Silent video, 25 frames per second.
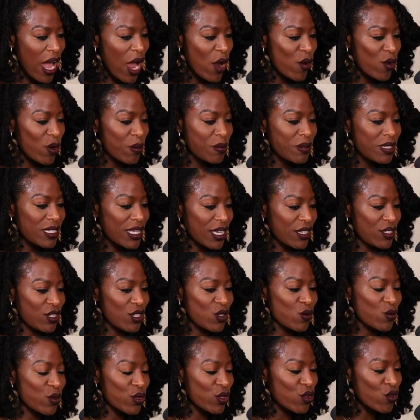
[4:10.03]
our
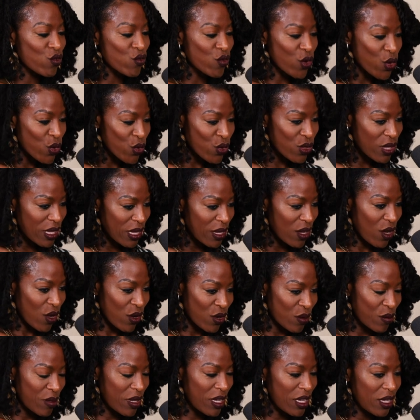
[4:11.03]
obsession with growth
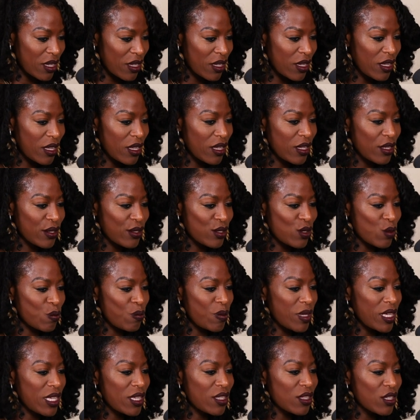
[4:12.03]
economy to
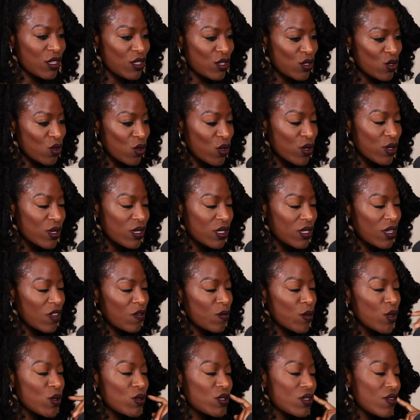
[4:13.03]
be the source of
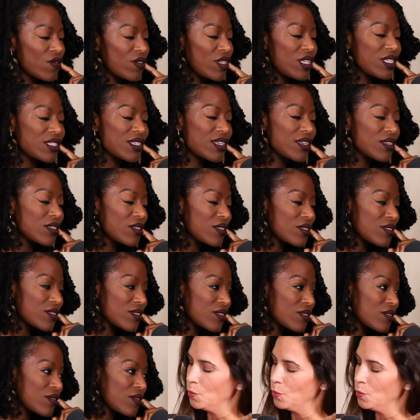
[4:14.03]
most of these ills.